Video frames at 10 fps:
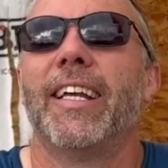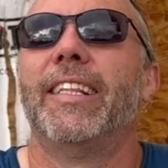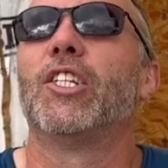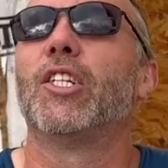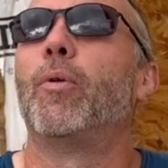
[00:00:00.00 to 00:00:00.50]

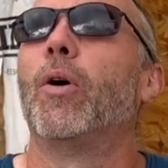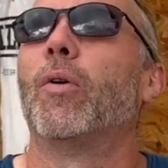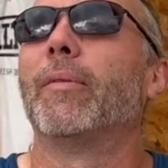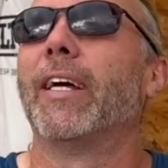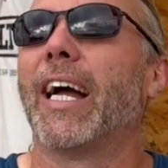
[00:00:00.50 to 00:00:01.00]
this is the point where
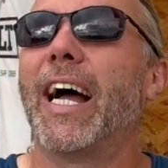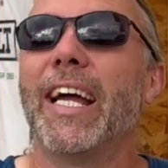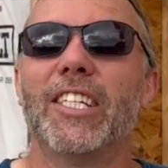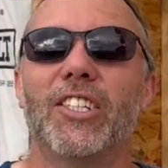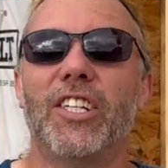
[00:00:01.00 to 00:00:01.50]
I'm like, I
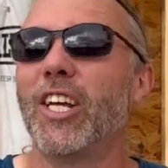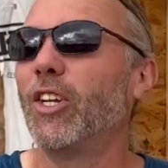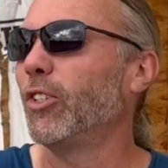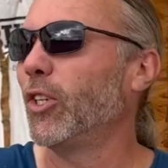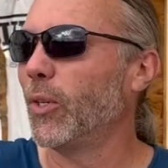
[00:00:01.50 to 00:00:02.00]
could
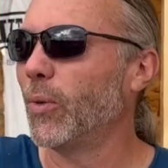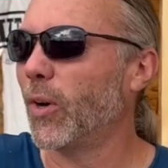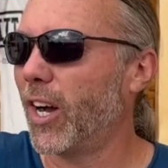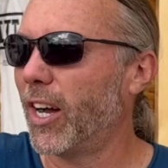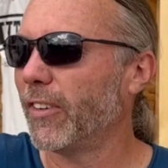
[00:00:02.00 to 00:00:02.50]
tell you
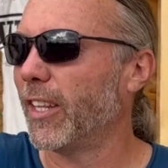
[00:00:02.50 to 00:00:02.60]
off